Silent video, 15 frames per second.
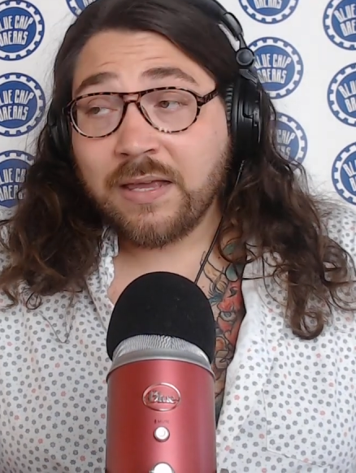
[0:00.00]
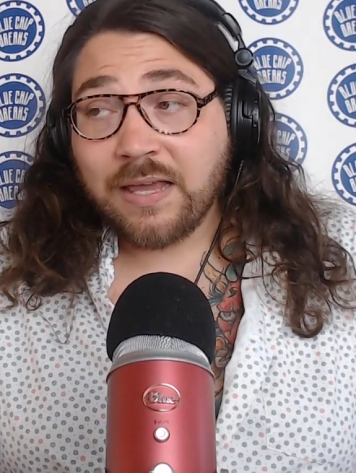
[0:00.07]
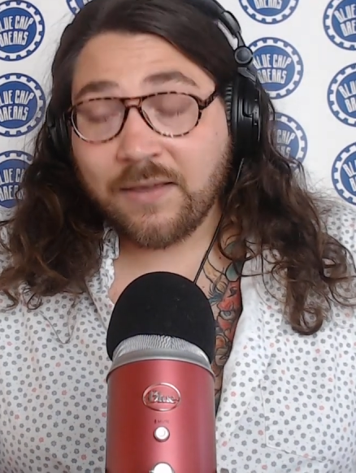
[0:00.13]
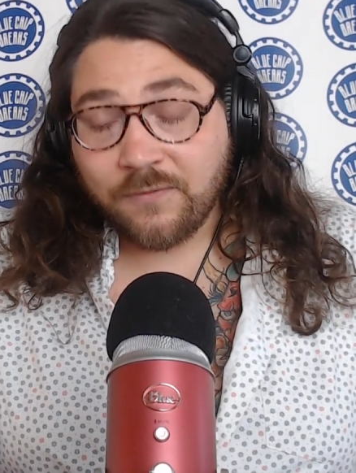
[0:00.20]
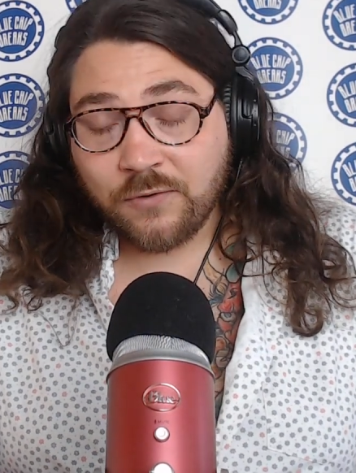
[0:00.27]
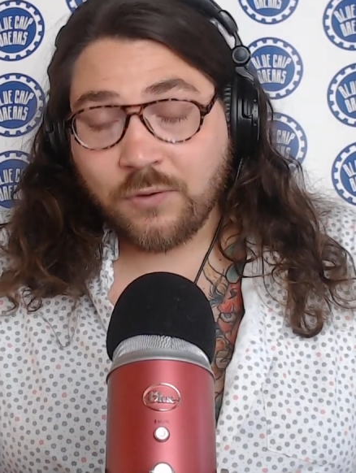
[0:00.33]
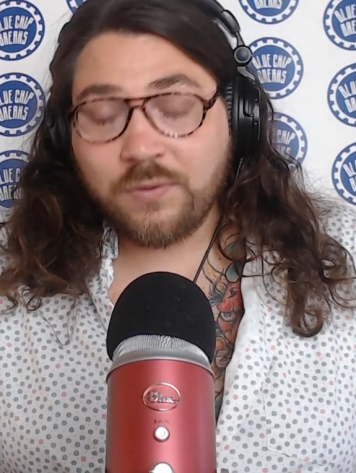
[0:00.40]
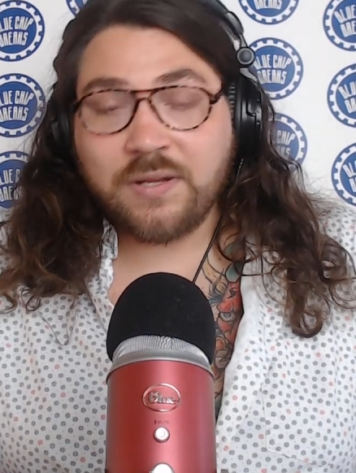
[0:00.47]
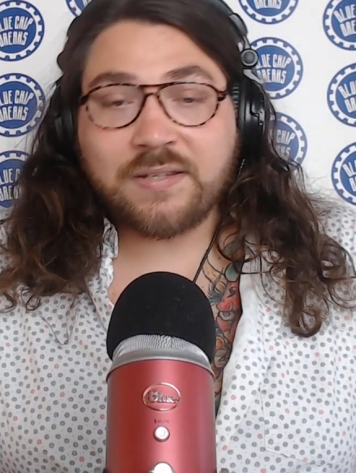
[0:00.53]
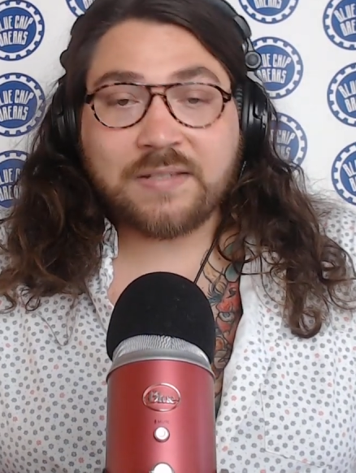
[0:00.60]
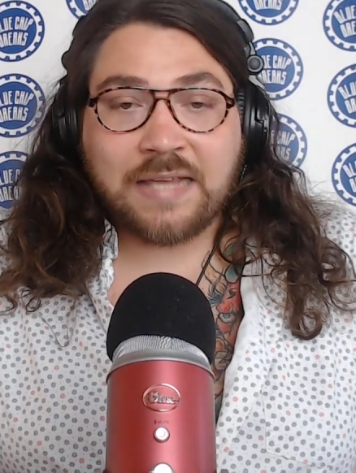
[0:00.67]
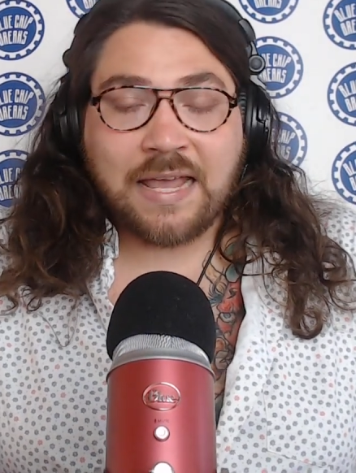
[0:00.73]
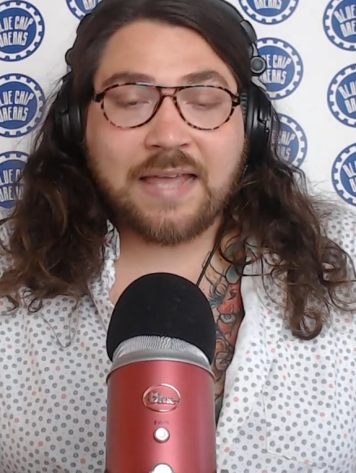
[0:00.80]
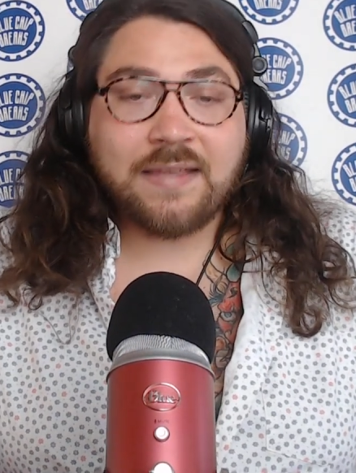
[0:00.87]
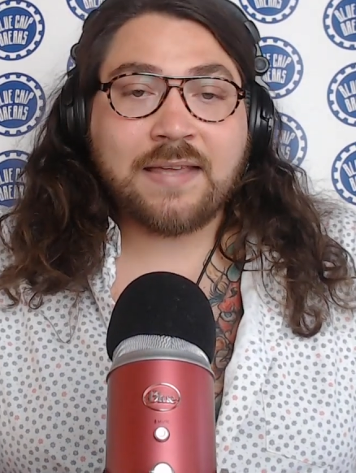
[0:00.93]
If Nunes
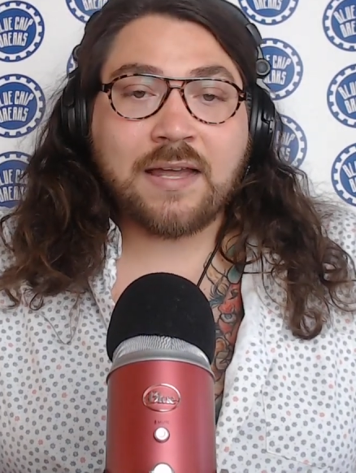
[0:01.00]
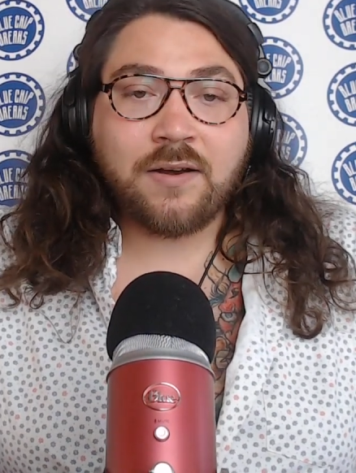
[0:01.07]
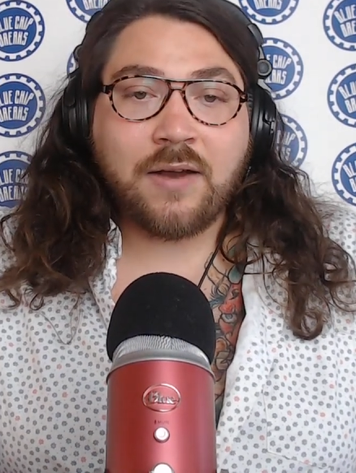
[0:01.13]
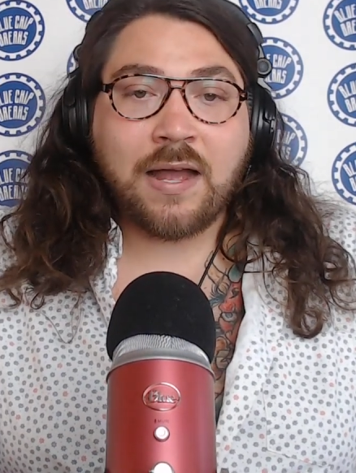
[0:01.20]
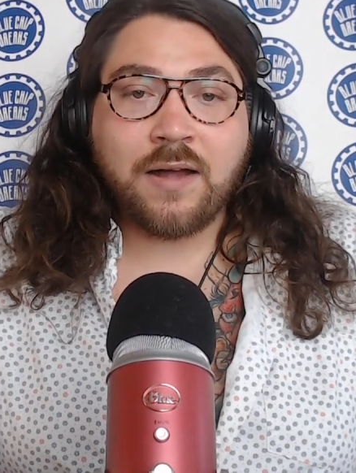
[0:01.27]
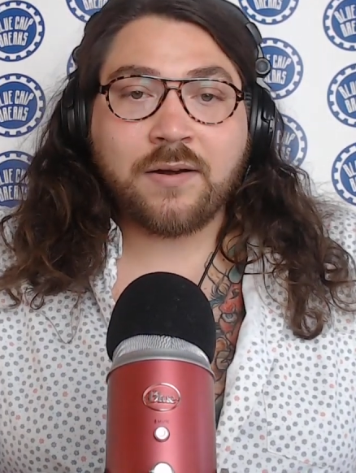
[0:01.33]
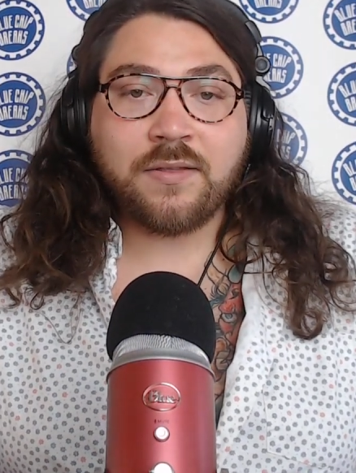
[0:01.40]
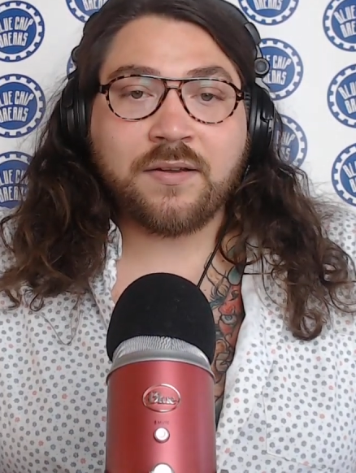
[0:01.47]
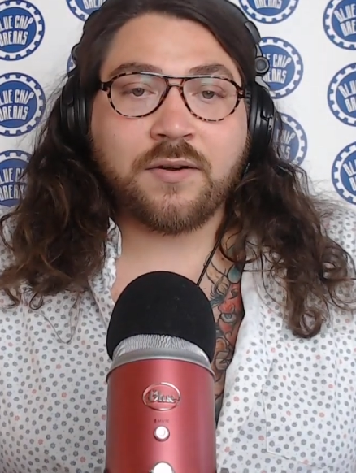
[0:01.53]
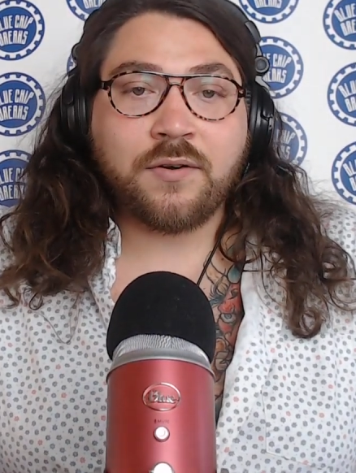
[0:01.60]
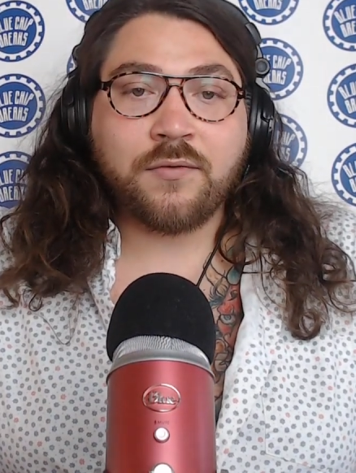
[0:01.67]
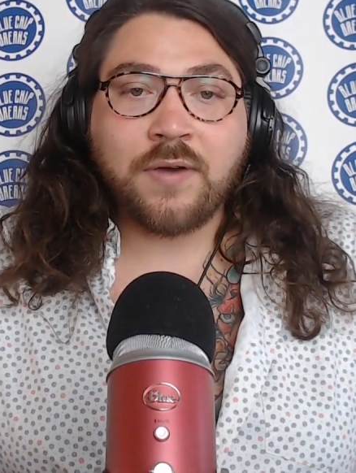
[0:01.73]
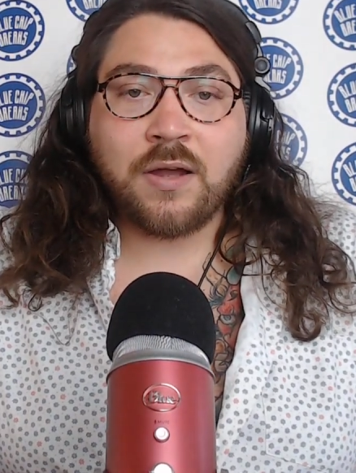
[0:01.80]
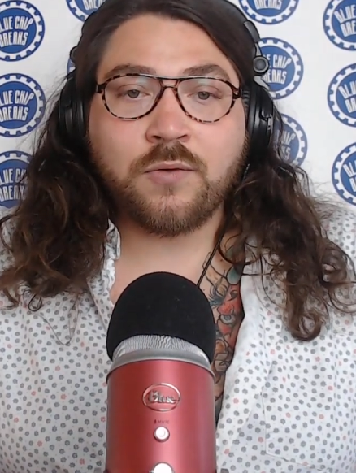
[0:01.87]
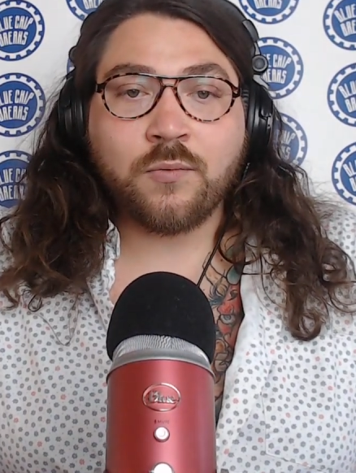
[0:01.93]
can't get her out of there in
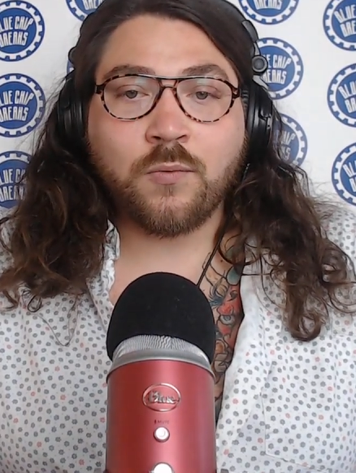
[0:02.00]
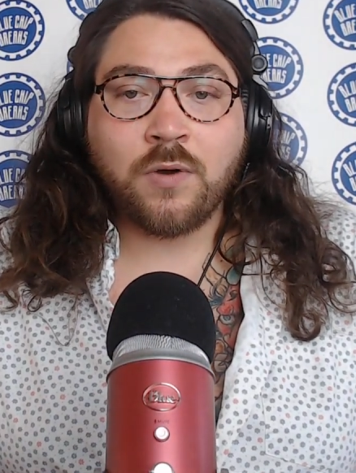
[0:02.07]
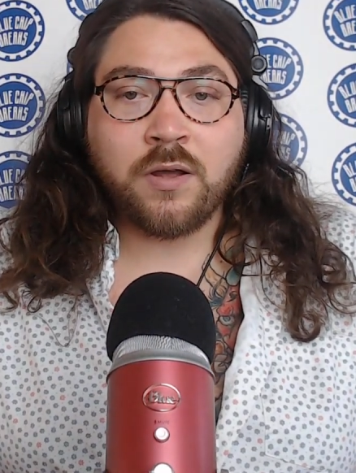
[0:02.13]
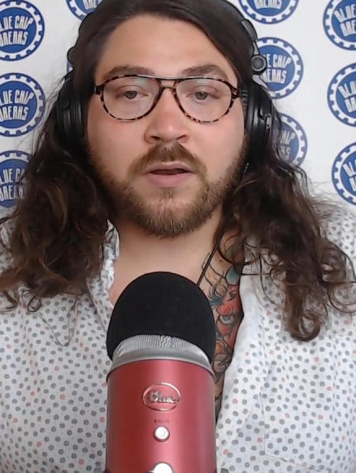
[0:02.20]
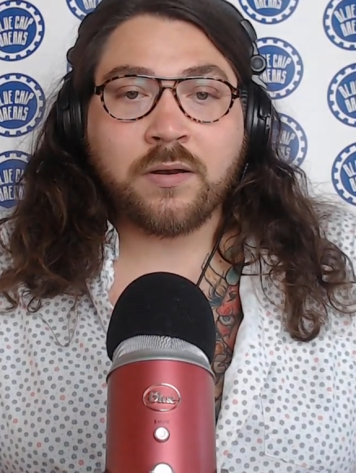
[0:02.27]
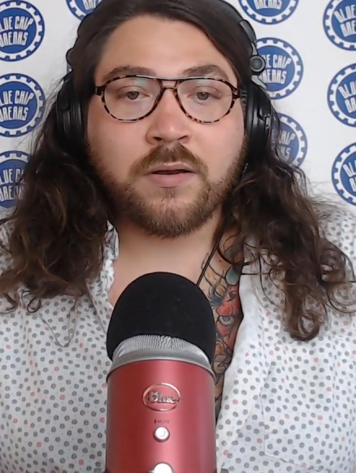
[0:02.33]
round one,